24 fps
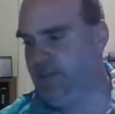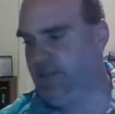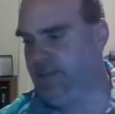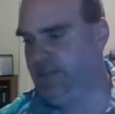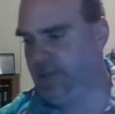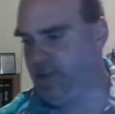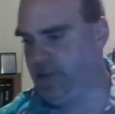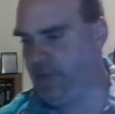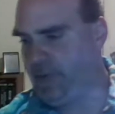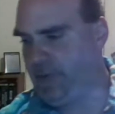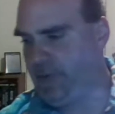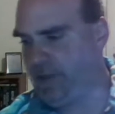
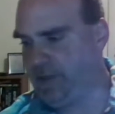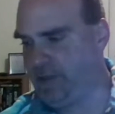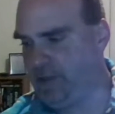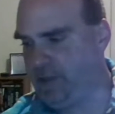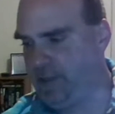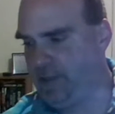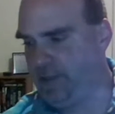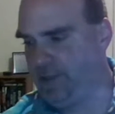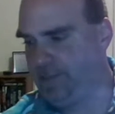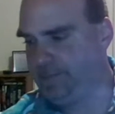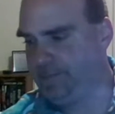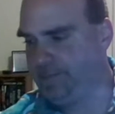
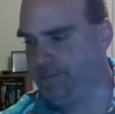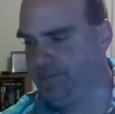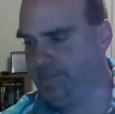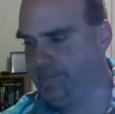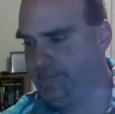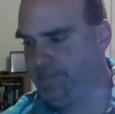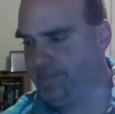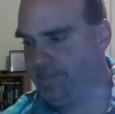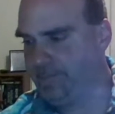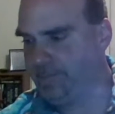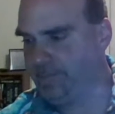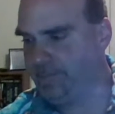
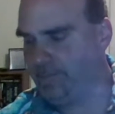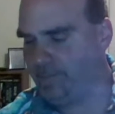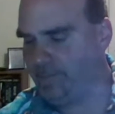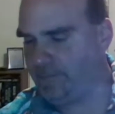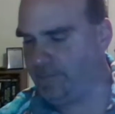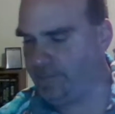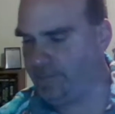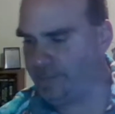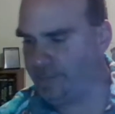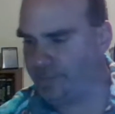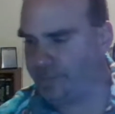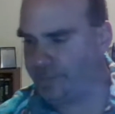
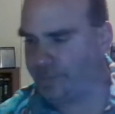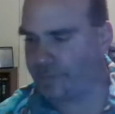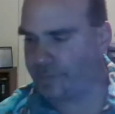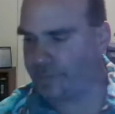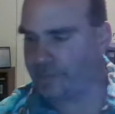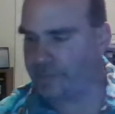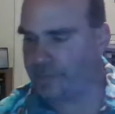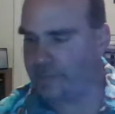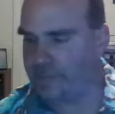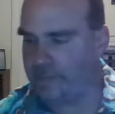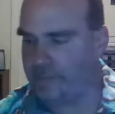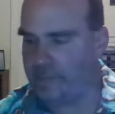
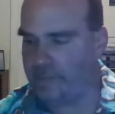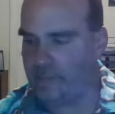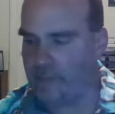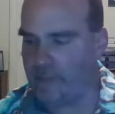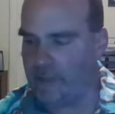(silence)